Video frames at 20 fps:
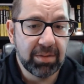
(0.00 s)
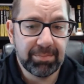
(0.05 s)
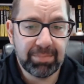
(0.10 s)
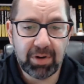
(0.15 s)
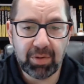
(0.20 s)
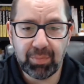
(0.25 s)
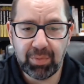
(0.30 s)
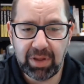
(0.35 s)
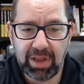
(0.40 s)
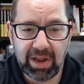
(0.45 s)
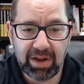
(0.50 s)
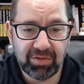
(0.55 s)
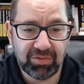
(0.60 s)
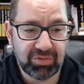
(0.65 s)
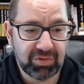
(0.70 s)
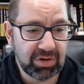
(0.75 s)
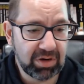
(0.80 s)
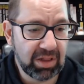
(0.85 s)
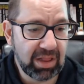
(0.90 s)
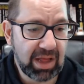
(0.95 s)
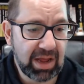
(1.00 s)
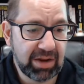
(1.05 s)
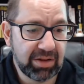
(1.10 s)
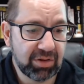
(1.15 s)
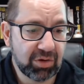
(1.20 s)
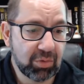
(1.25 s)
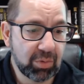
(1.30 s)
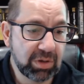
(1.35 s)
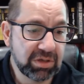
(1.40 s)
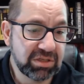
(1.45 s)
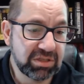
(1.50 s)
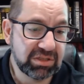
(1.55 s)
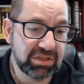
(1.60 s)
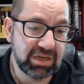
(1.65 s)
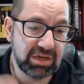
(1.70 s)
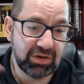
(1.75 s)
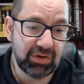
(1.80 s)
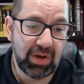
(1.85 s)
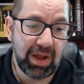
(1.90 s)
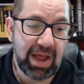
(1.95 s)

but we answered a lot of the questions that you